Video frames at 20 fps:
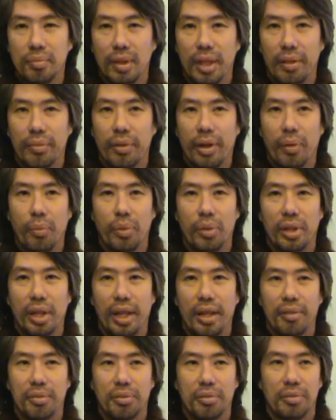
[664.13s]
If I would
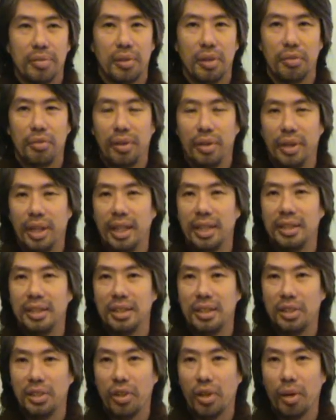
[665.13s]
have a very
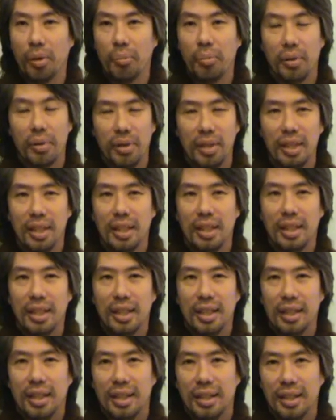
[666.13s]
easy job
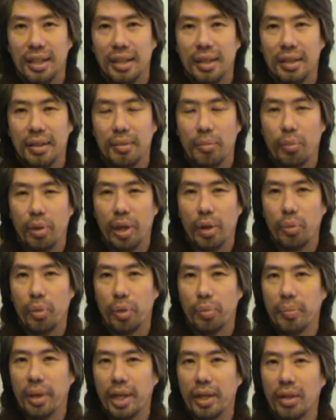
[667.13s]
uh, where I
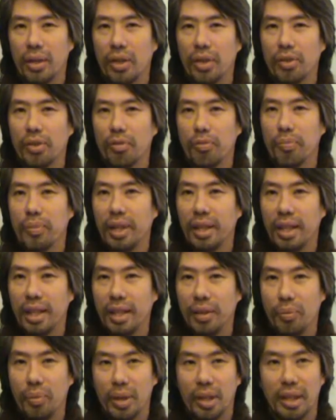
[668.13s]
would make a lot of
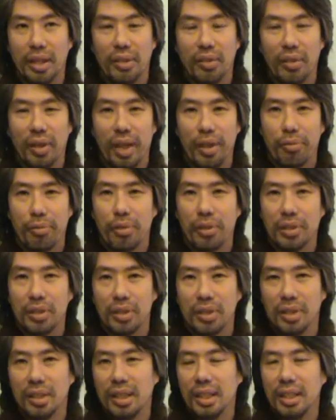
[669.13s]
money with little
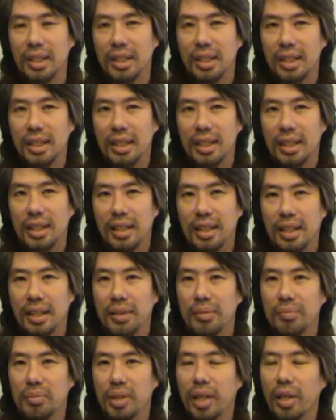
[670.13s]
effort,
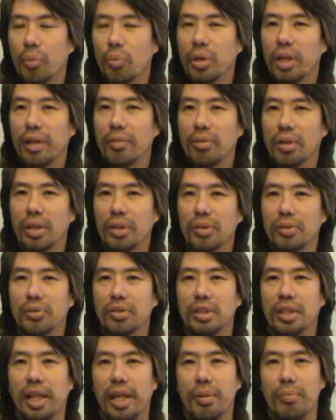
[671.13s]
um, then I would have a lot of
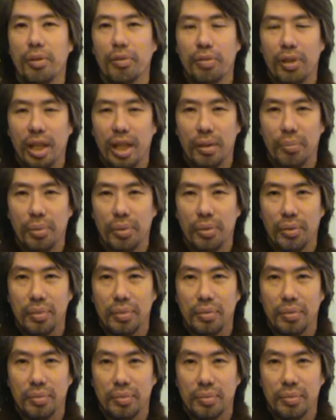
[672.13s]
time available
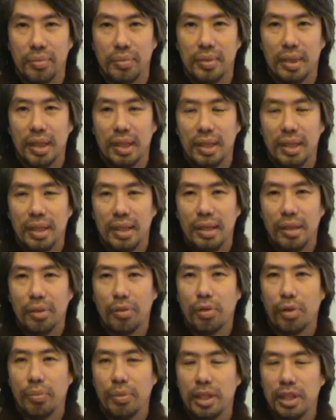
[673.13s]

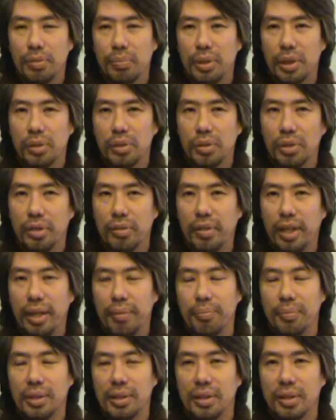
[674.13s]
for my spiritual
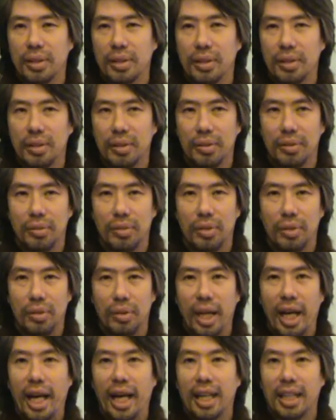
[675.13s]
development to
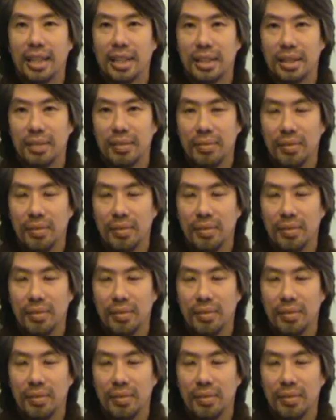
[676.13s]
act